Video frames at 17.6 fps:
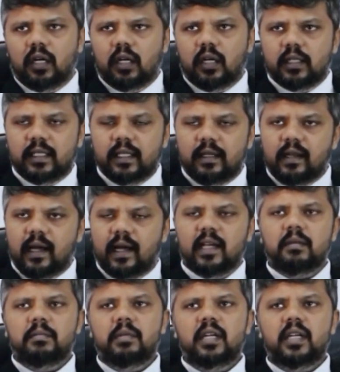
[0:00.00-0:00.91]
The
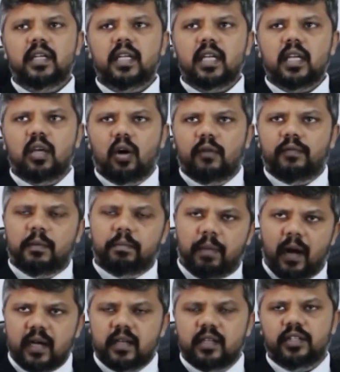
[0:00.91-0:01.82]
liability of a
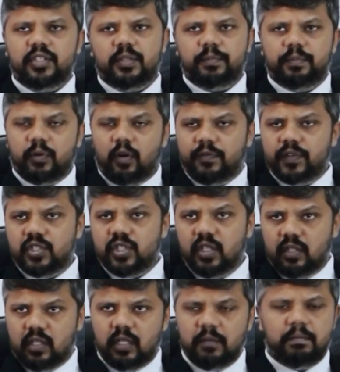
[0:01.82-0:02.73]
partnership, of a
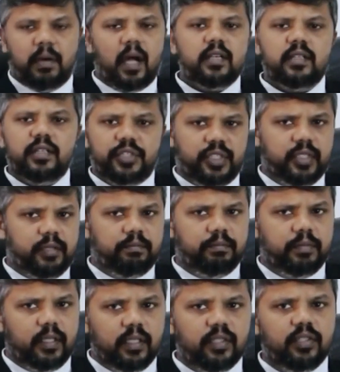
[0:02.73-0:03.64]
general partnership,
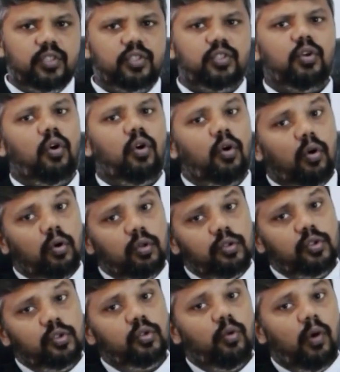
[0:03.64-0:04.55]
is
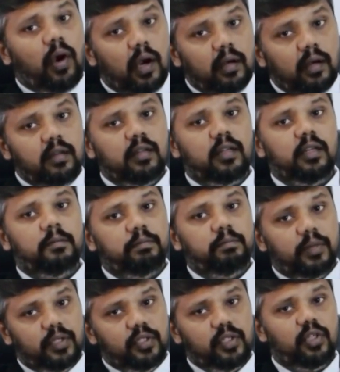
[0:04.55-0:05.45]
also
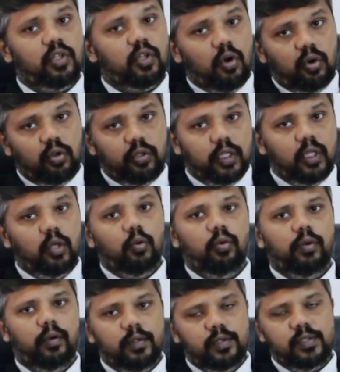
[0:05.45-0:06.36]
100% on the
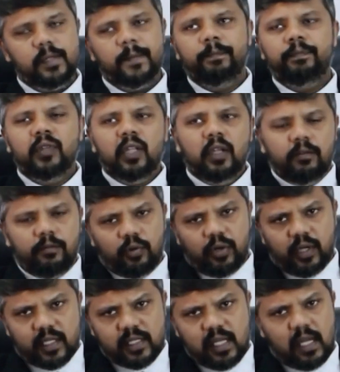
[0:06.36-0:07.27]
owners.
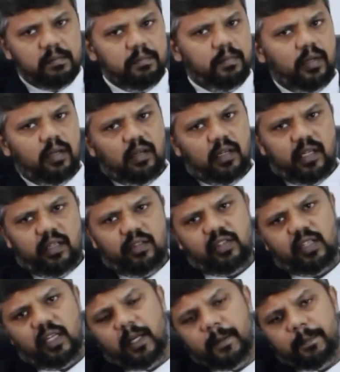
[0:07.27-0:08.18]
For example, let's
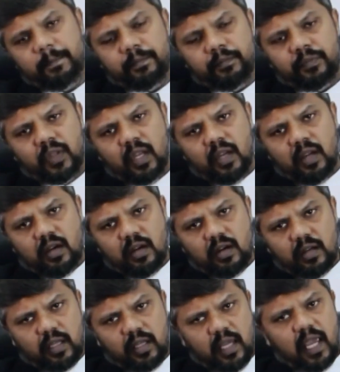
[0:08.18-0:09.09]
say
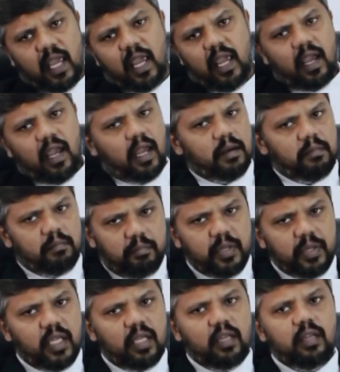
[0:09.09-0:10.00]
A and
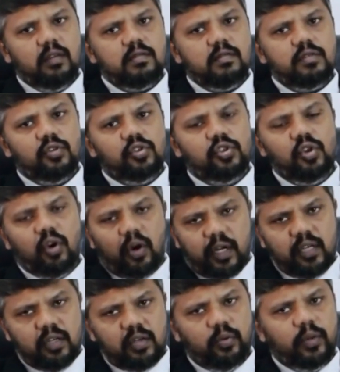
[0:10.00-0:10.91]
B
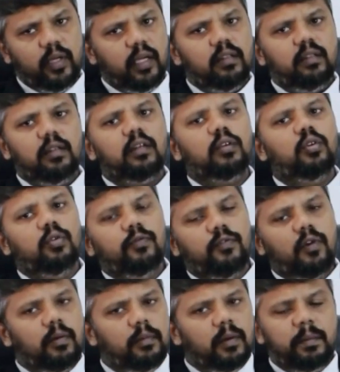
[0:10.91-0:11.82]
join together to
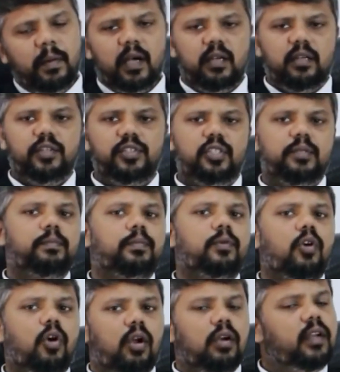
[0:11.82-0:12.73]
form a partnership
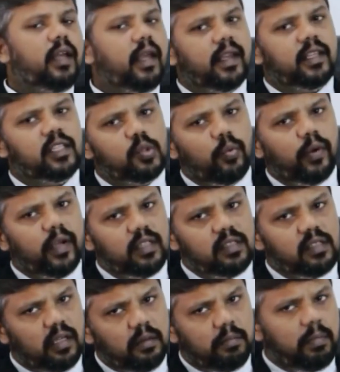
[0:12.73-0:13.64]
called
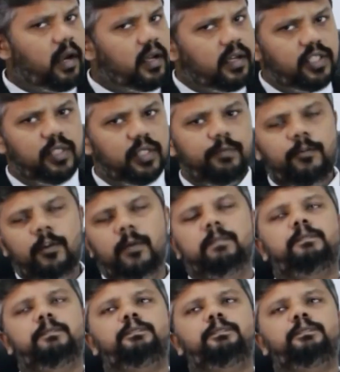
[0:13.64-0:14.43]
XYZ partnership firm,